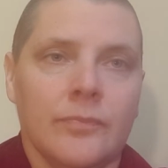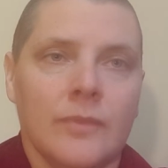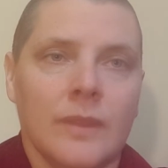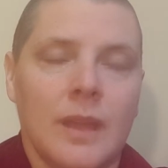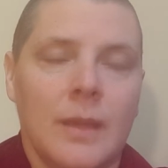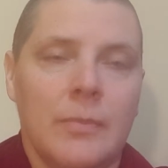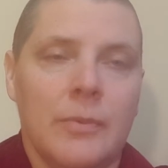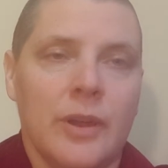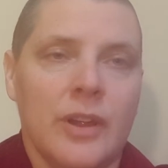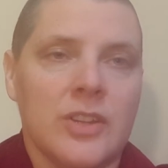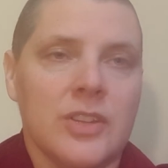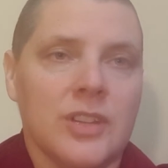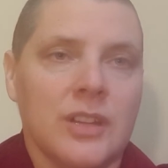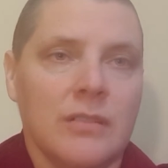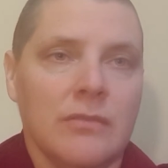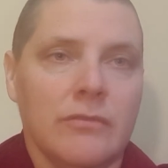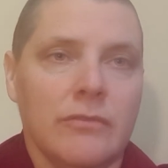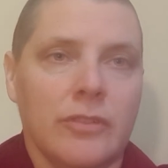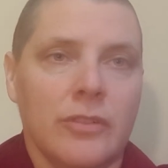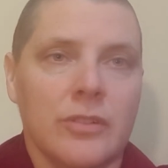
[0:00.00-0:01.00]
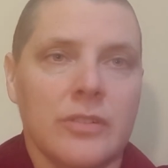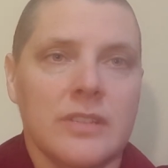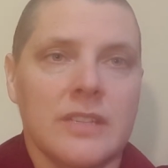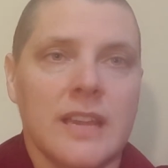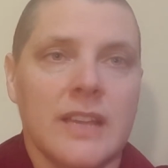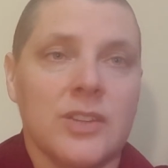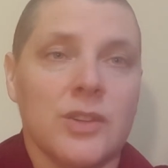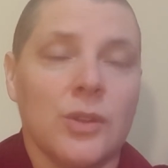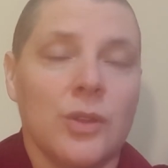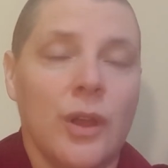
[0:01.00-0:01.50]
oppression for
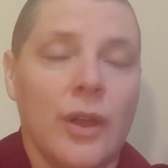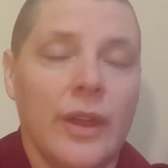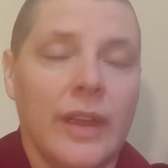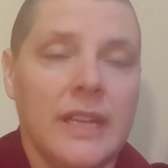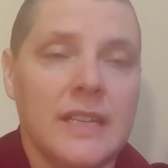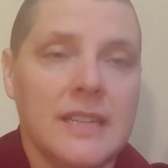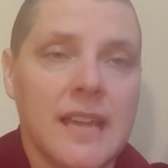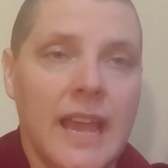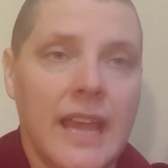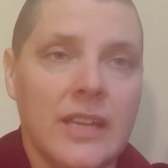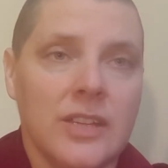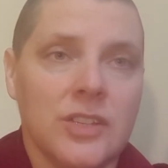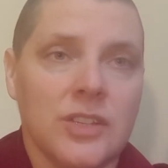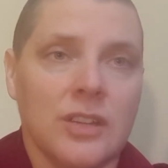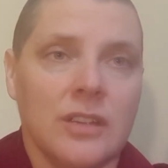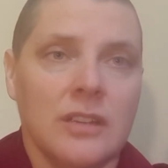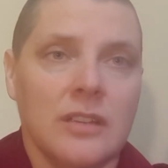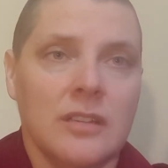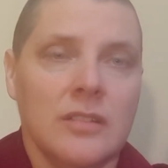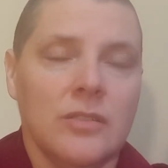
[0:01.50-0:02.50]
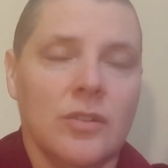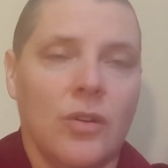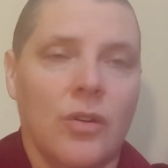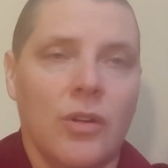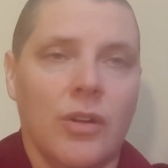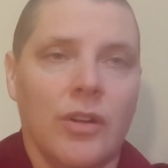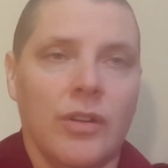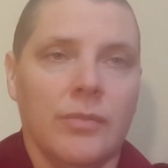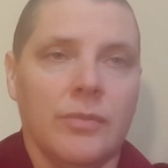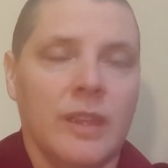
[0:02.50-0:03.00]
sexual orientation
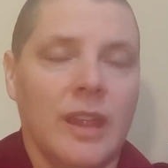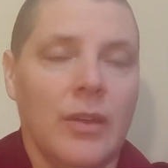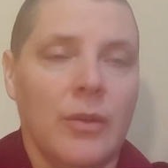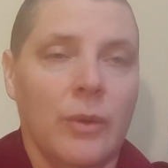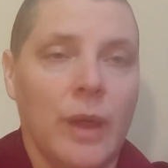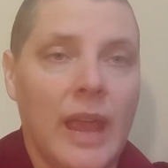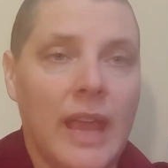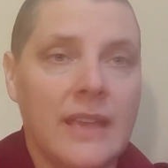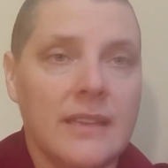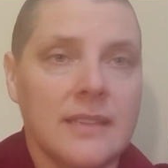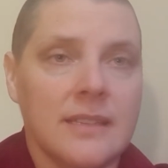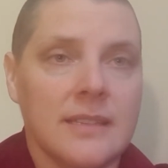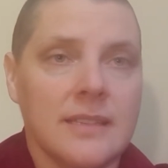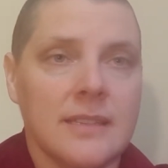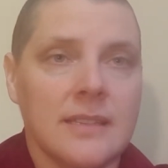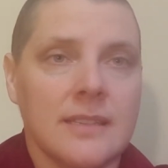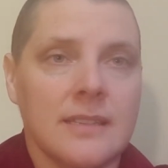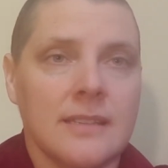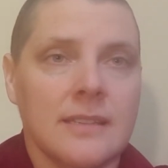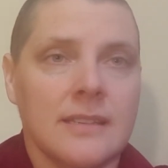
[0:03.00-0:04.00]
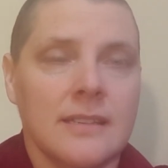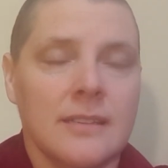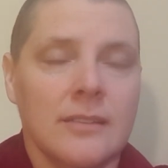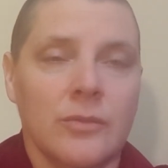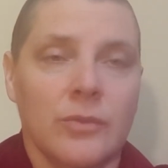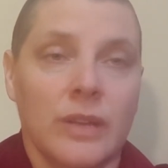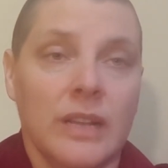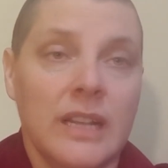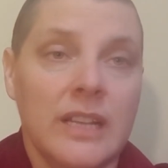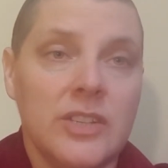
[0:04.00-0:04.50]
or their race,
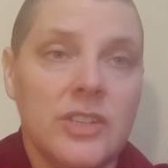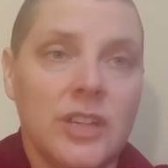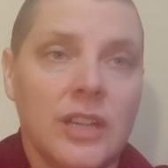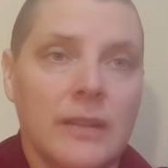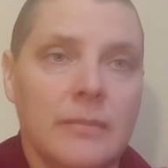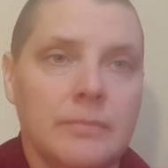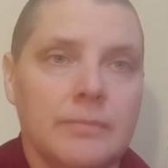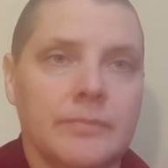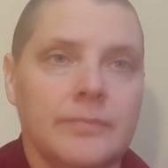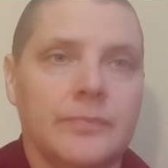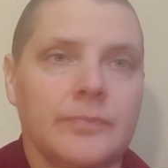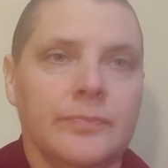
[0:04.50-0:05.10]
religion.